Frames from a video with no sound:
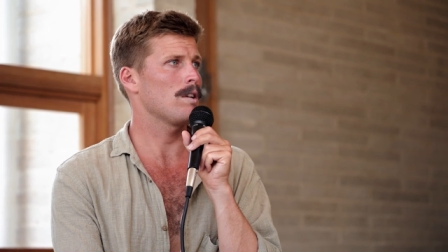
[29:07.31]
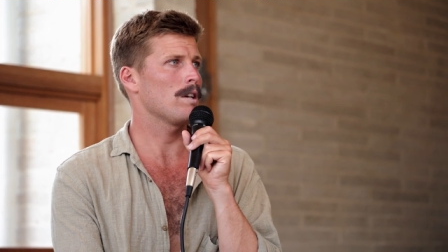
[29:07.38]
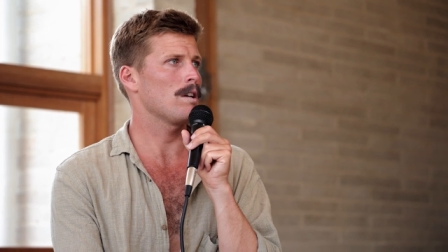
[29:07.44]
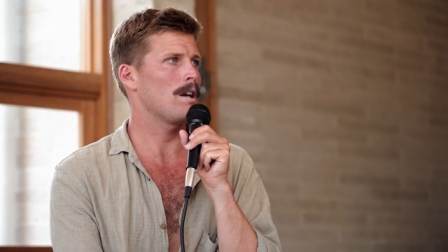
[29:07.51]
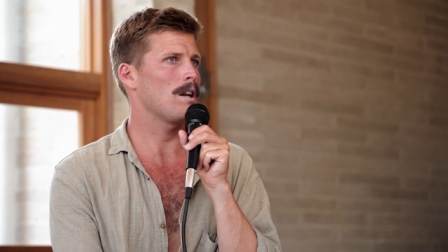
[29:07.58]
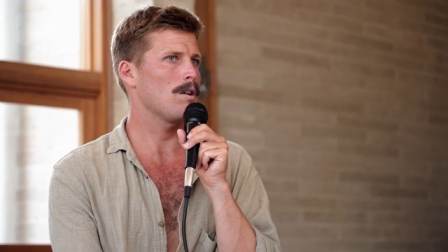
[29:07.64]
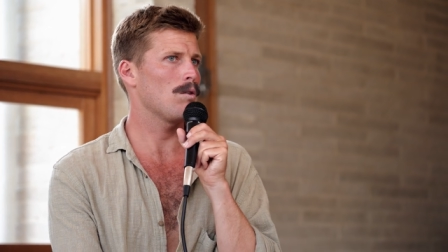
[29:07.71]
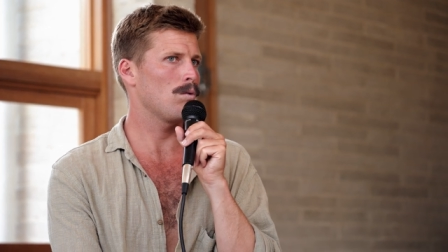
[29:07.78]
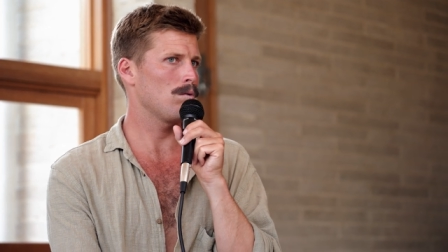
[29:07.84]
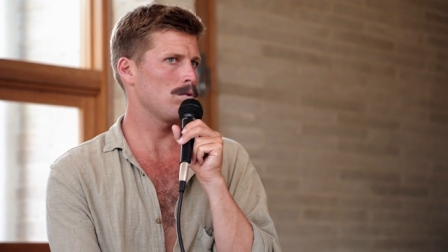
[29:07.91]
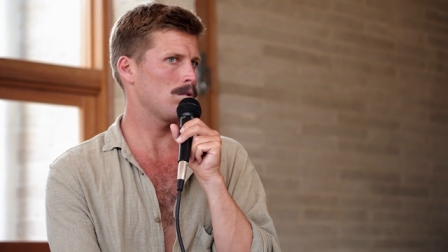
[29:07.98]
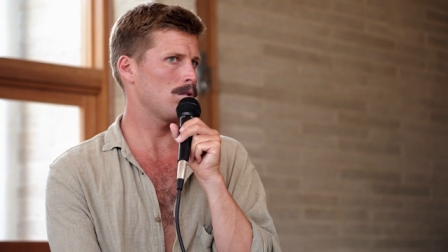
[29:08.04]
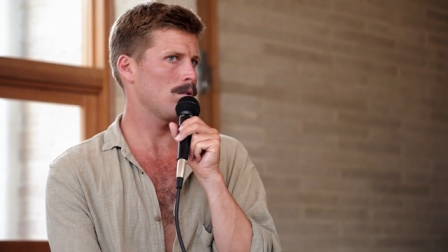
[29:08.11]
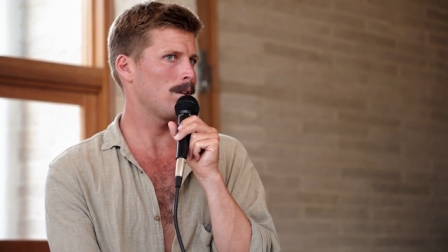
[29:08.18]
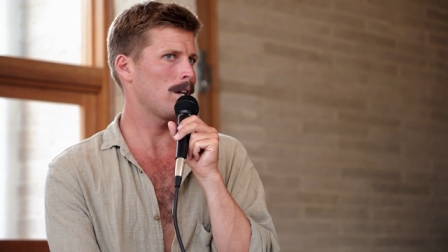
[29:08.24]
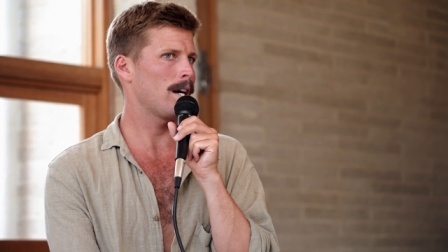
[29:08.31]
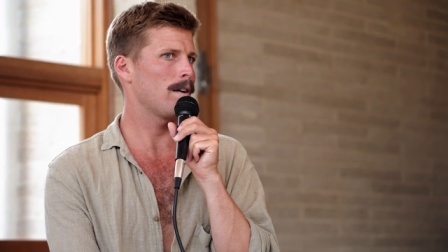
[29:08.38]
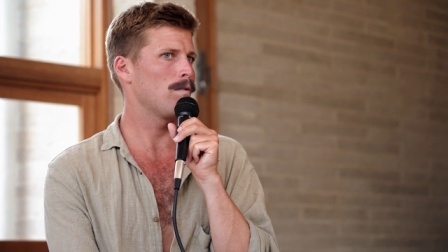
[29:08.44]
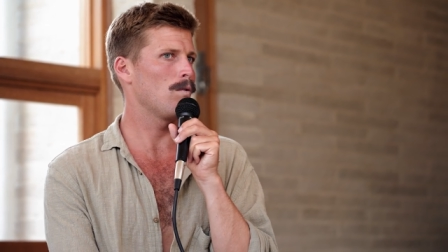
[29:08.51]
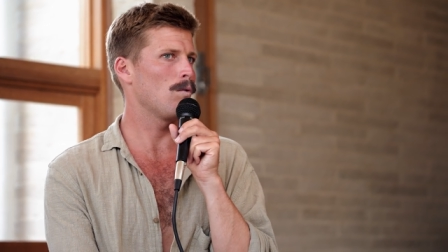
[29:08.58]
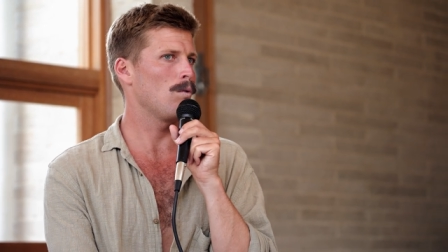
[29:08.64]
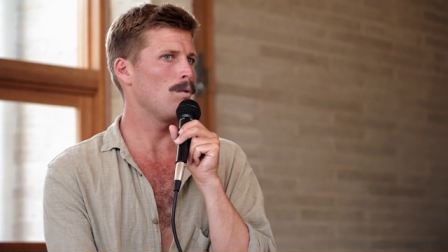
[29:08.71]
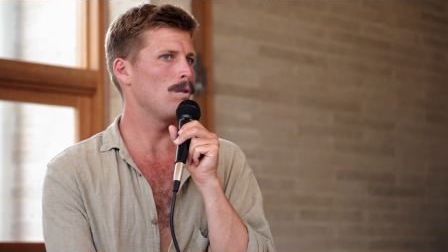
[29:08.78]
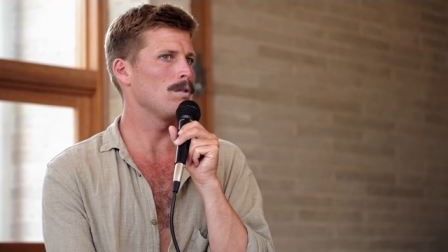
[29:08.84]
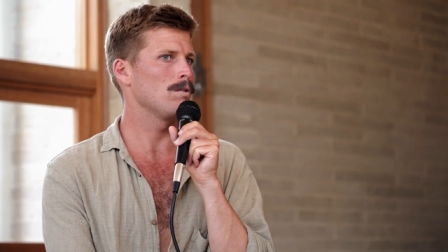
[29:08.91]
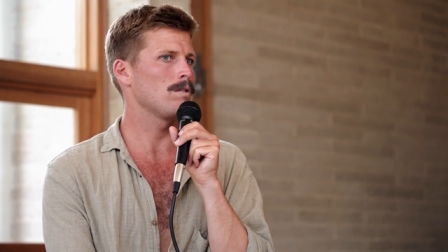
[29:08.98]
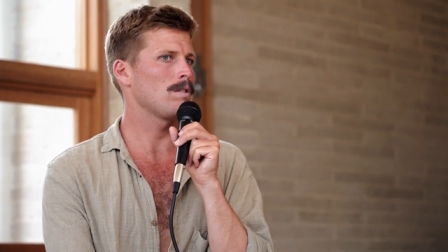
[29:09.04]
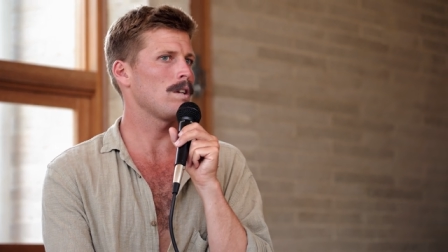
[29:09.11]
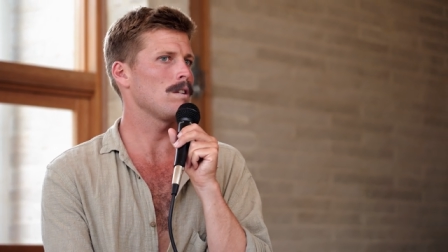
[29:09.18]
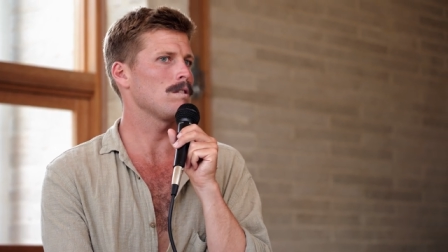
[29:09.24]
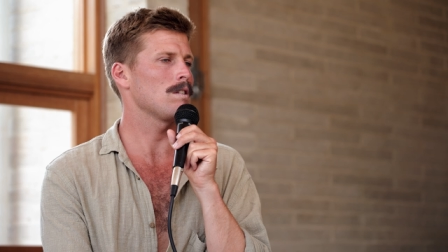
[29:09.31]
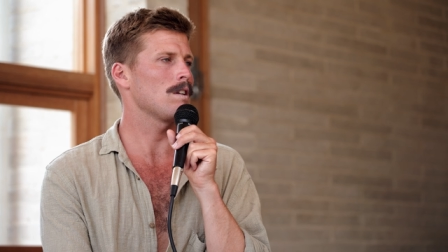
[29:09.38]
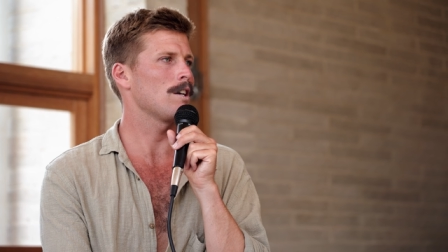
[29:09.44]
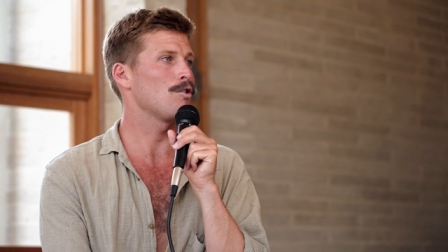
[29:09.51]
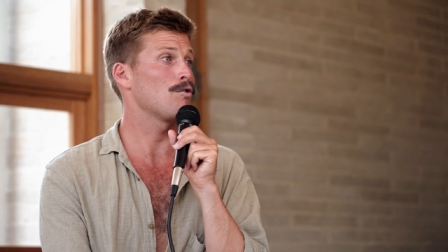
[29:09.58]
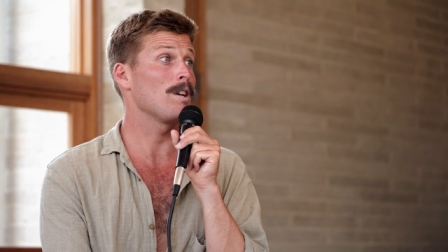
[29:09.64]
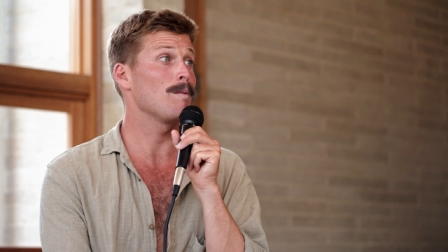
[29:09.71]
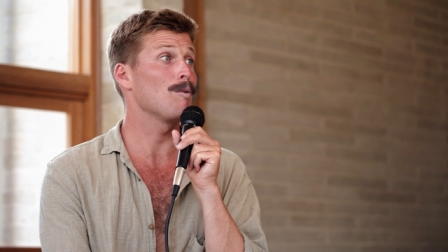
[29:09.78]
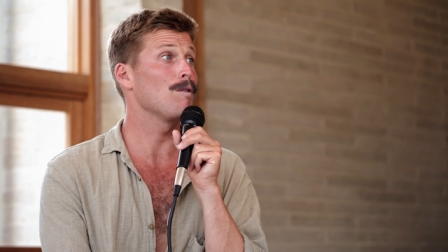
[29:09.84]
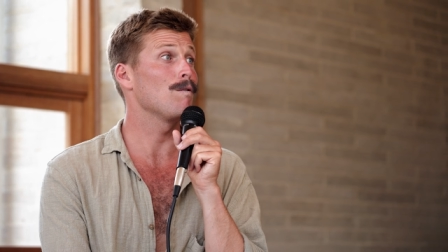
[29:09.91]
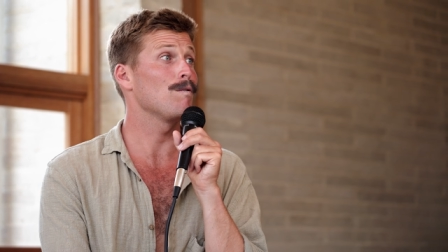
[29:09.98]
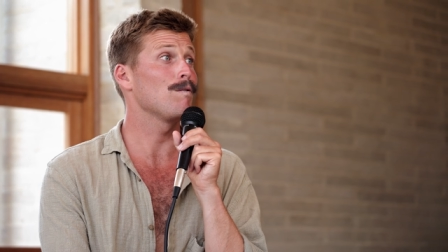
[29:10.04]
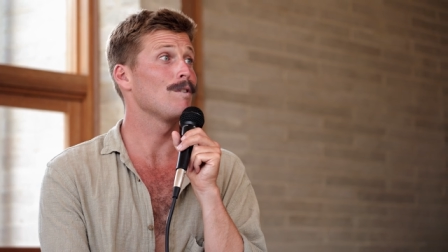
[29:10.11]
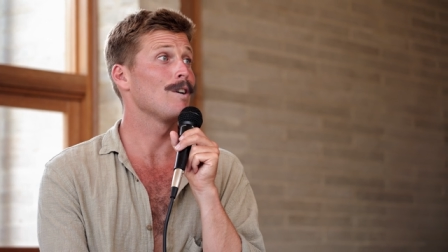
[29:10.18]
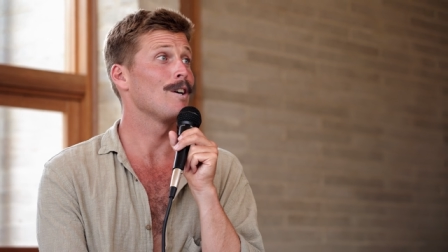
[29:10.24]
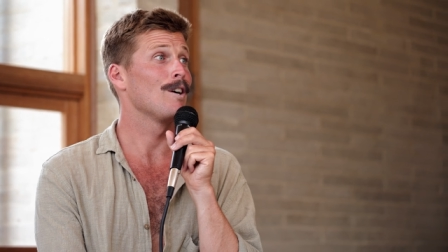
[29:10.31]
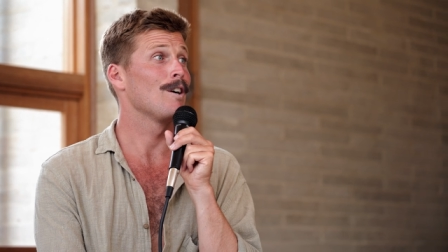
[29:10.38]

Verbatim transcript: Like, can I also have all those things that I dream of?